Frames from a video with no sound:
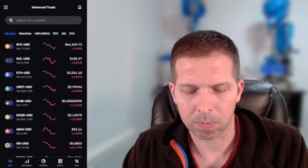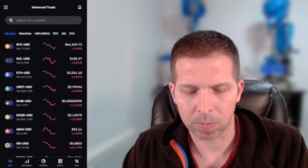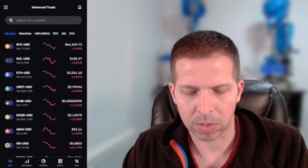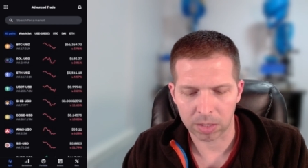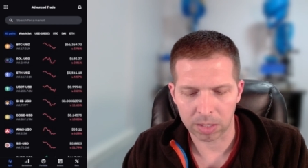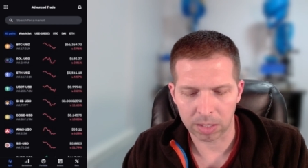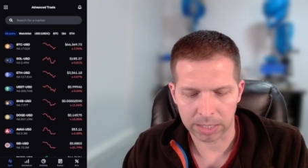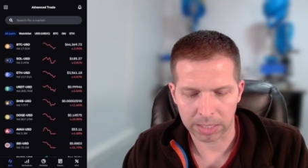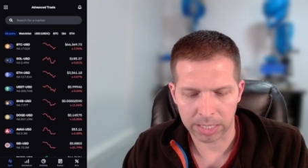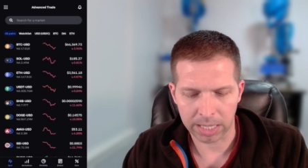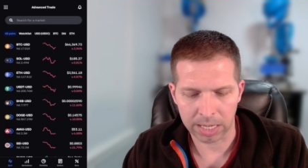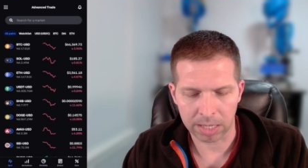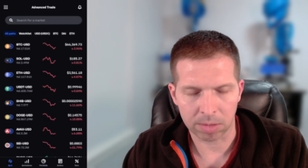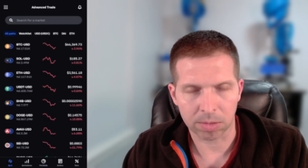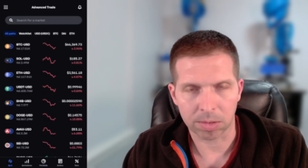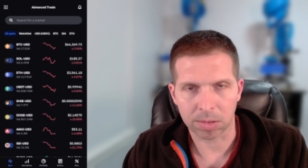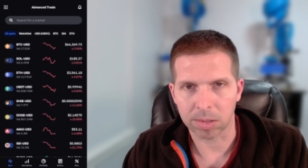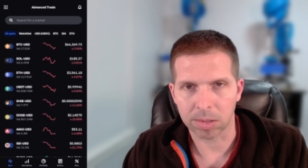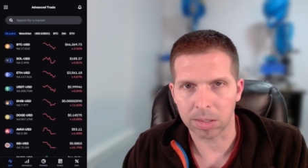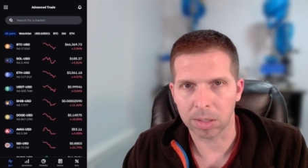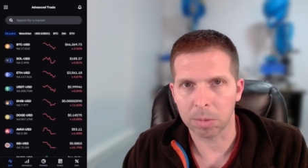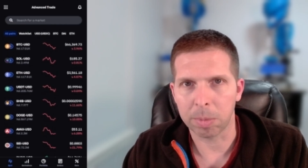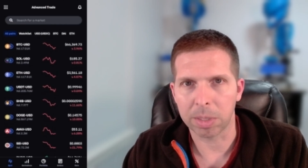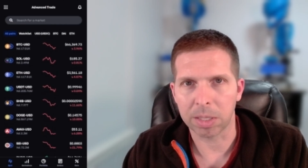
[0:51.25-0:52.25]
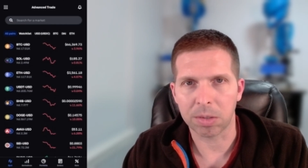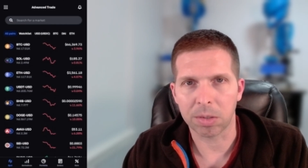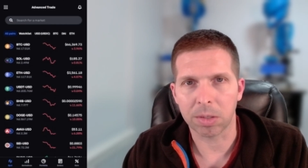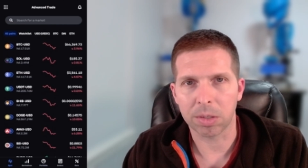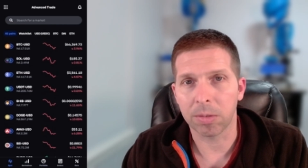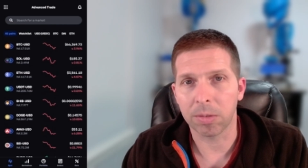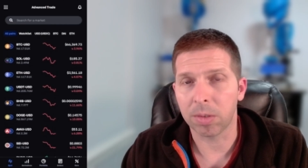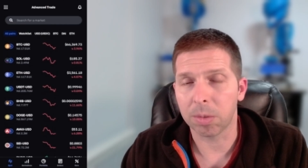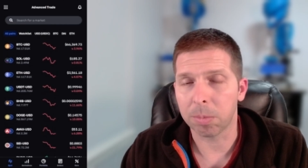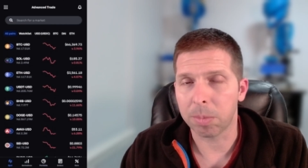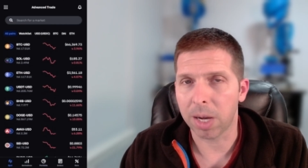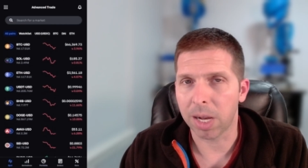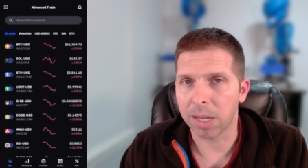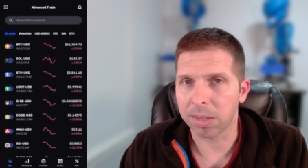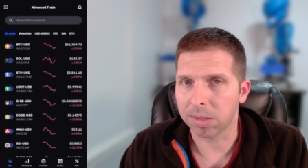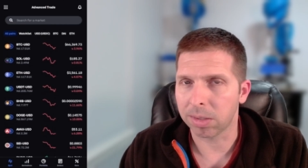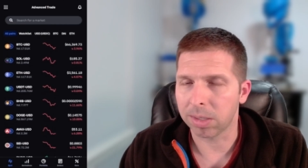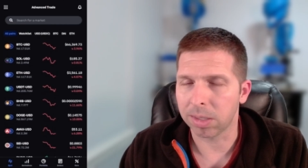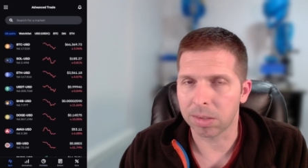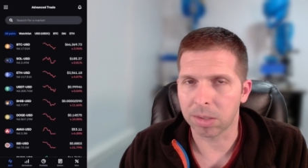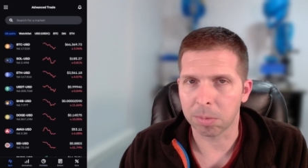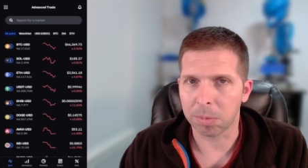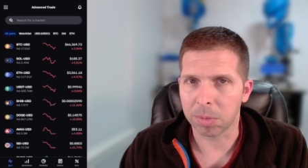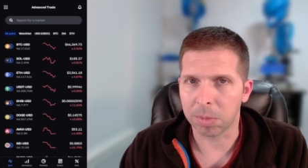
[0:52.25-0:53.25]
account. So make sure you've
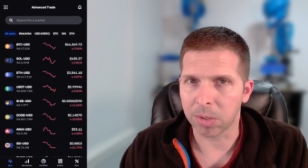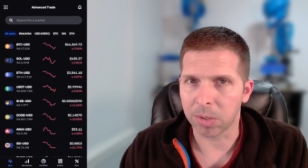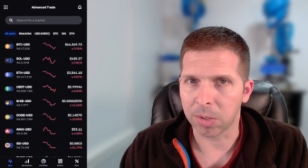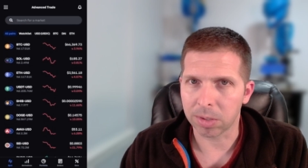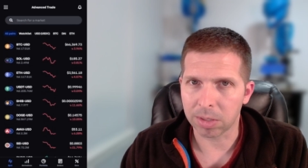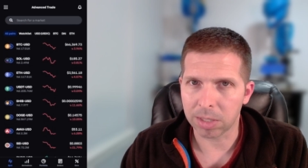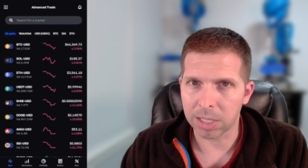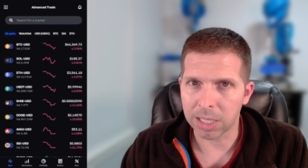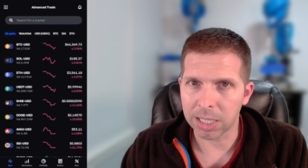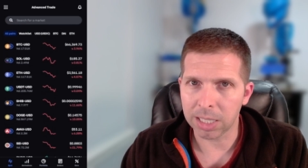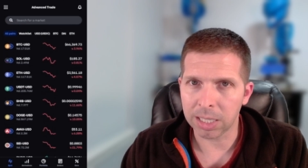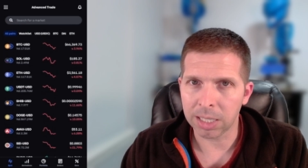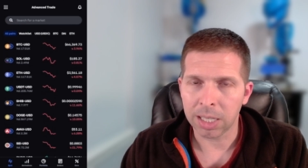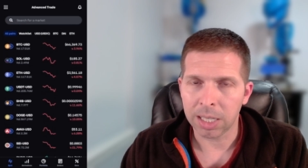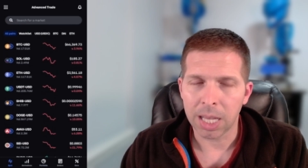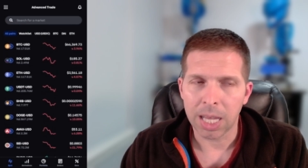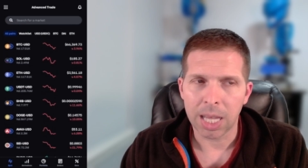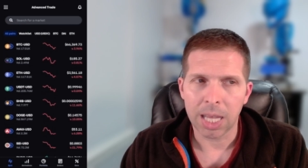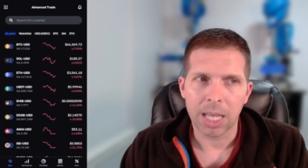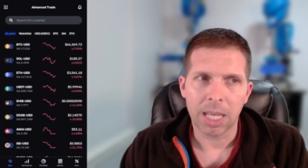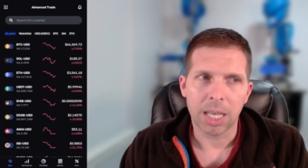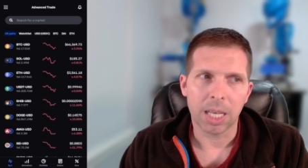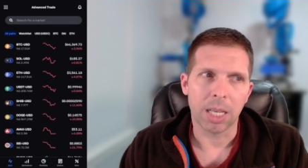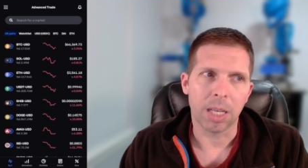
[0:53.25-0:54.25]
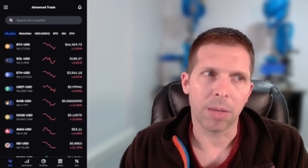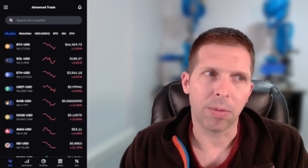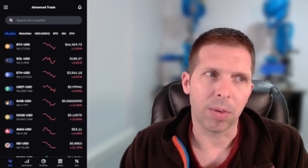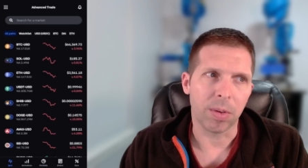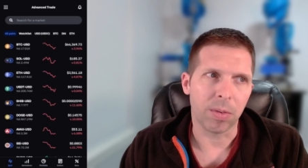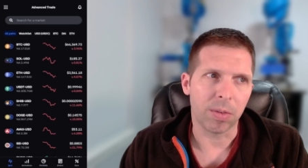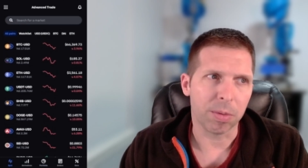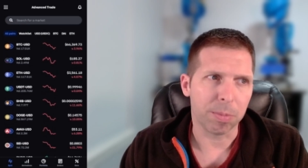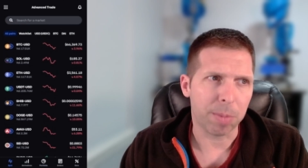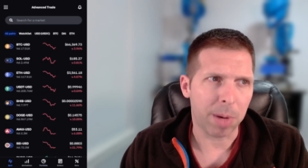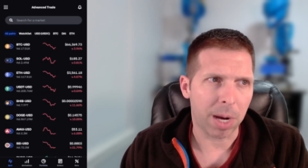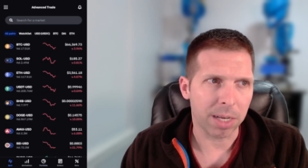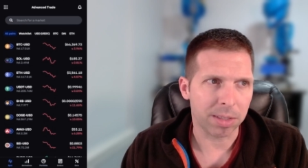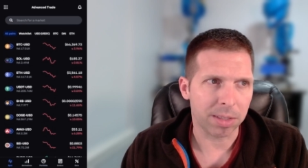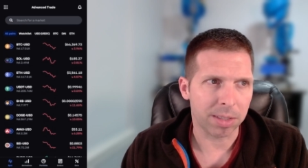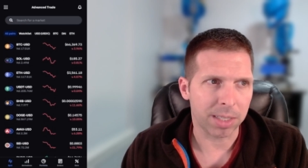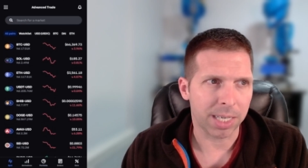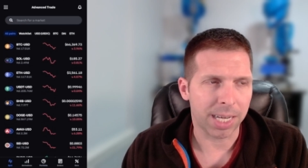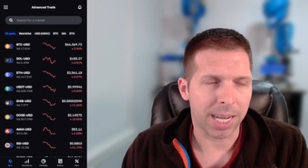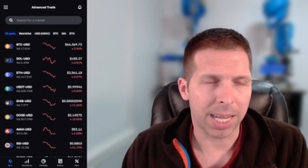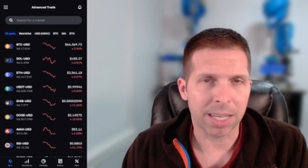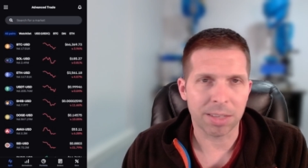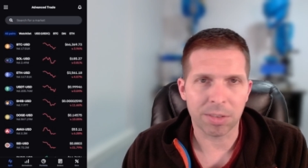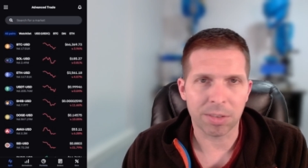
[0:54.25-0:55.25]
deposited some U S D. If you deposit
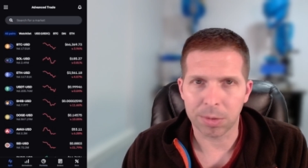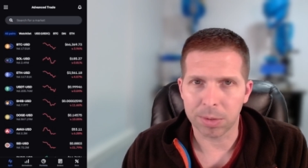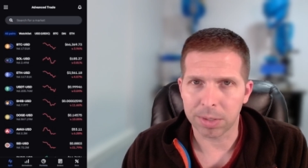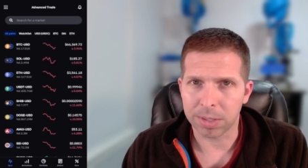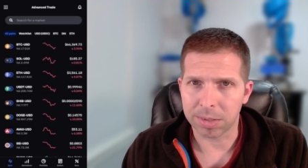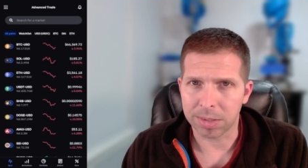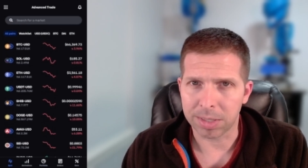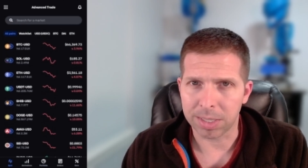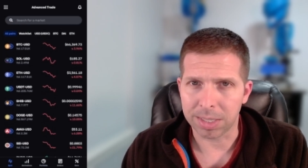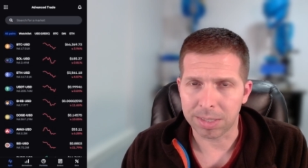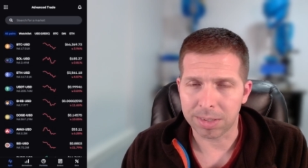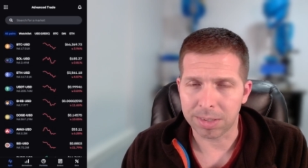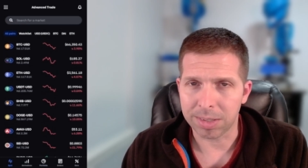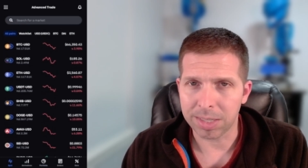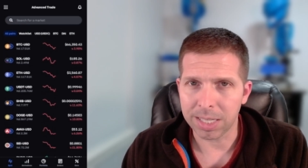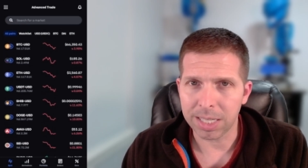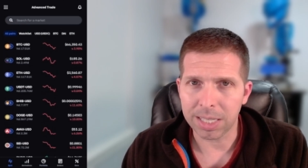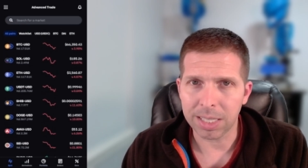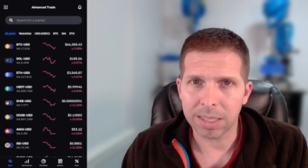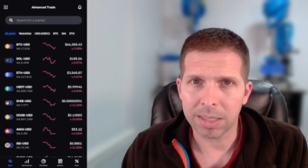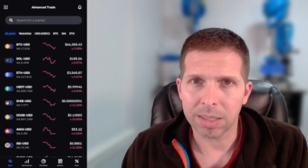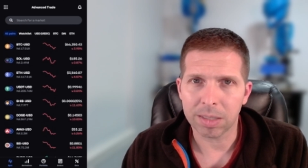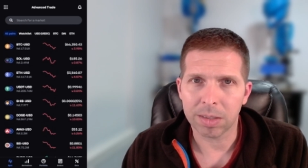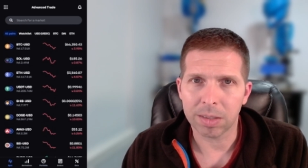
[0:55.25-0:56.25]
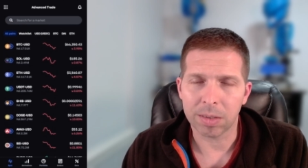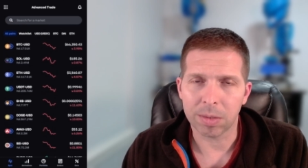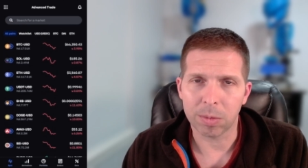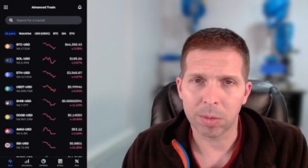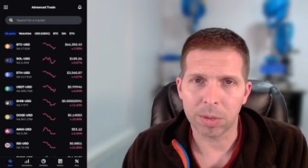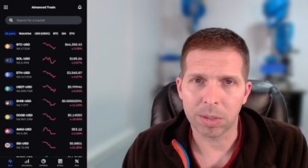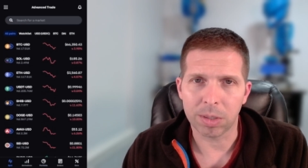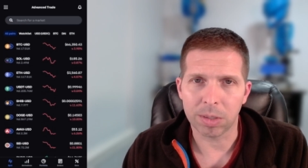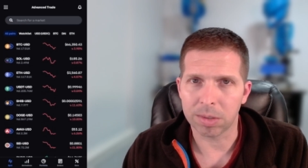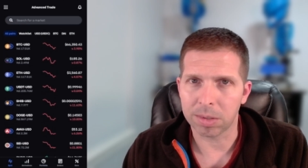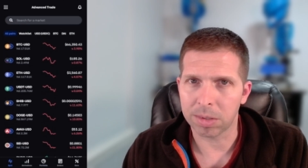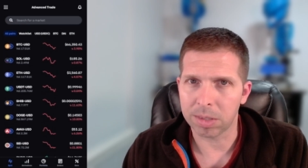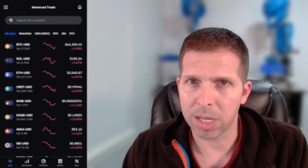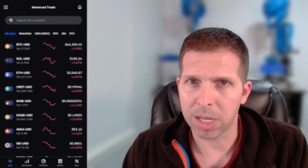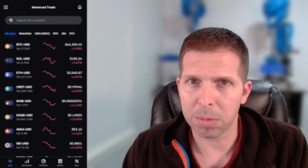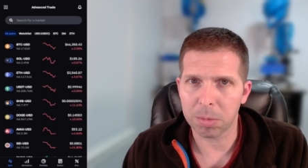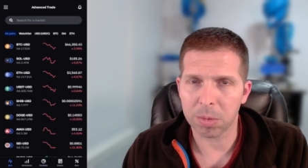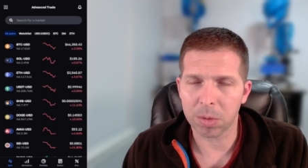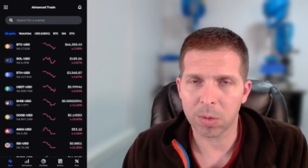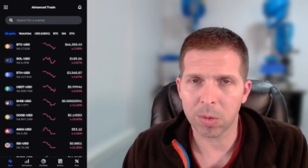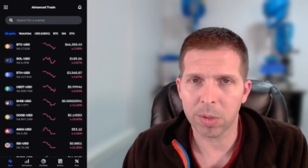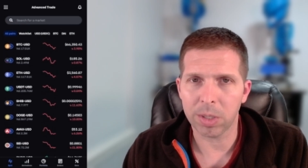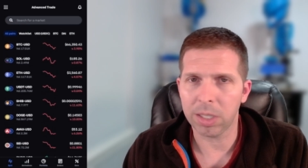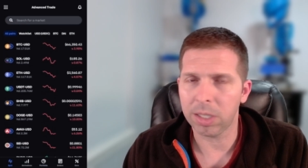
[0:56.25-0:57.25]
it as U S D C, which is a stable
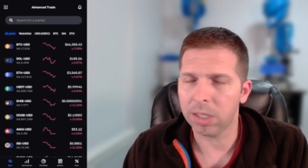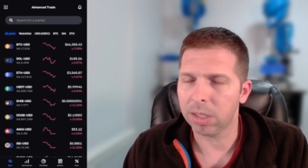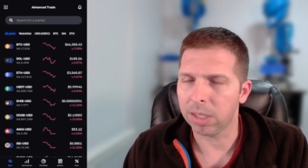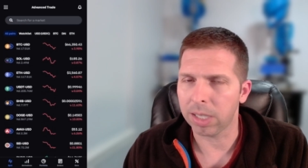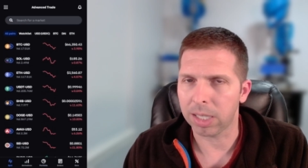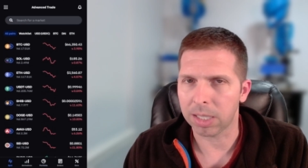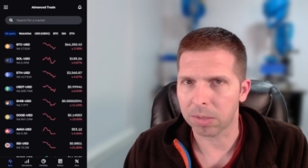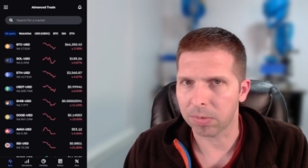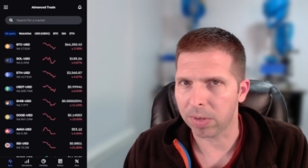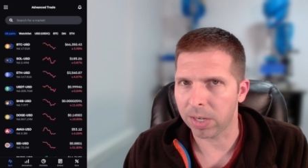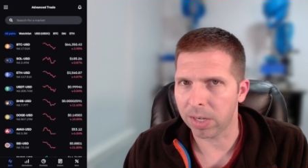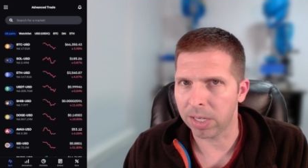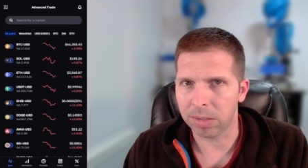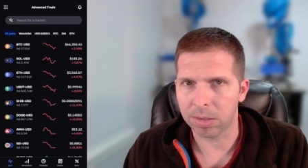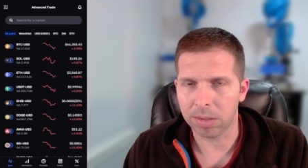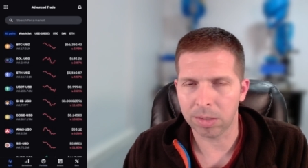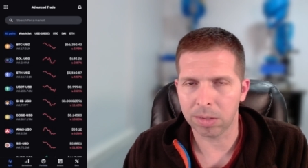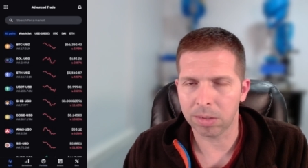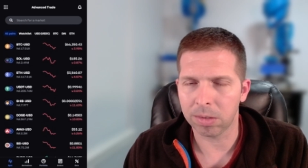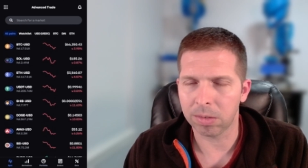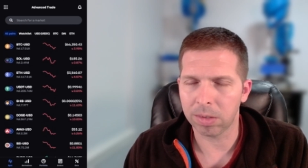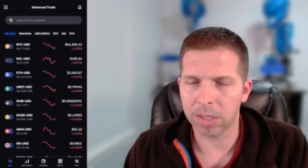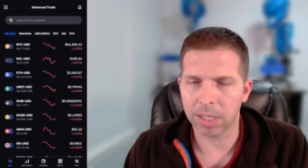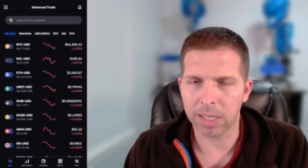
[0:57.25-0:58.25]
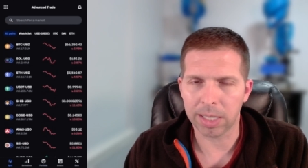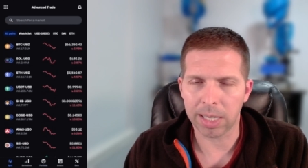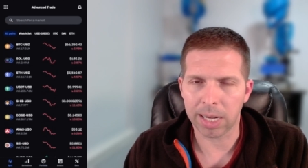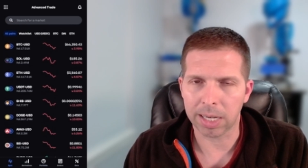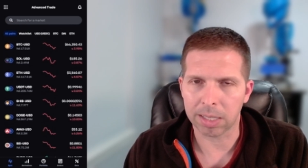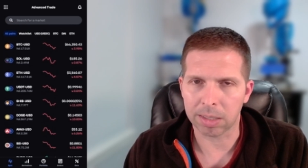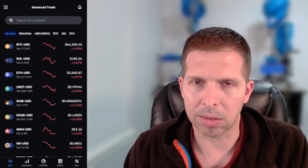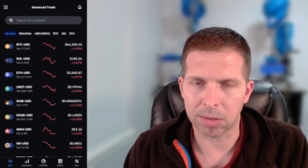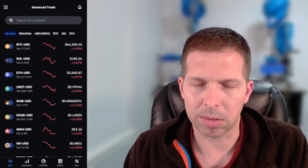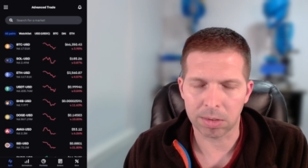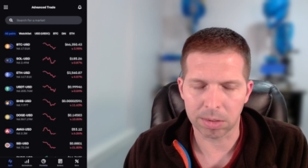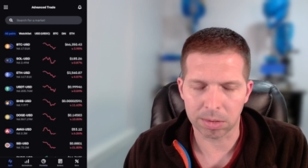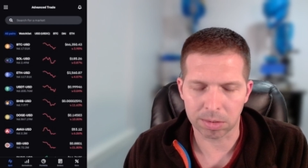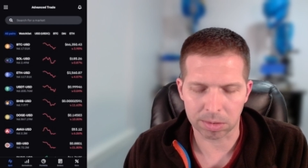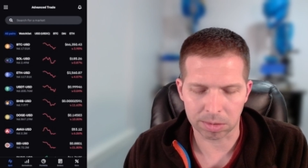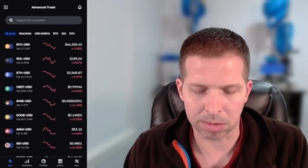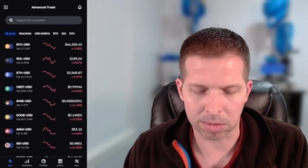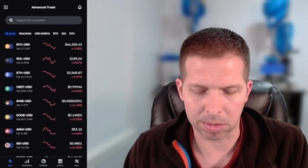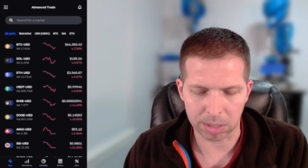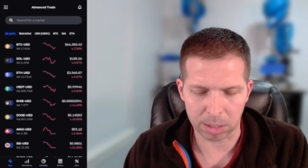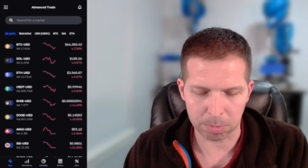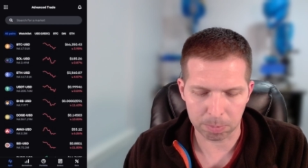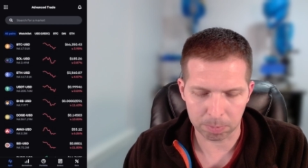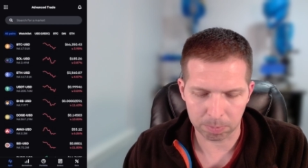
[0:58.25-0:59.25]
coin, that's fine too. They act just the
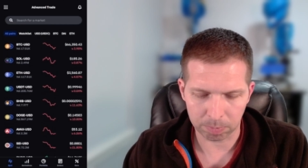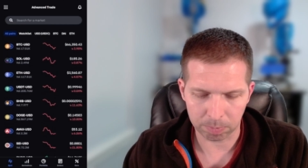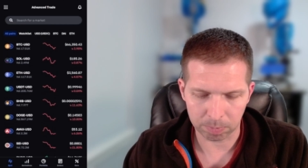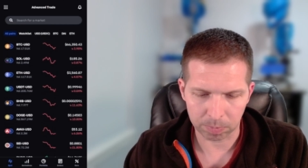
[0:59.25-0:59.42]
same.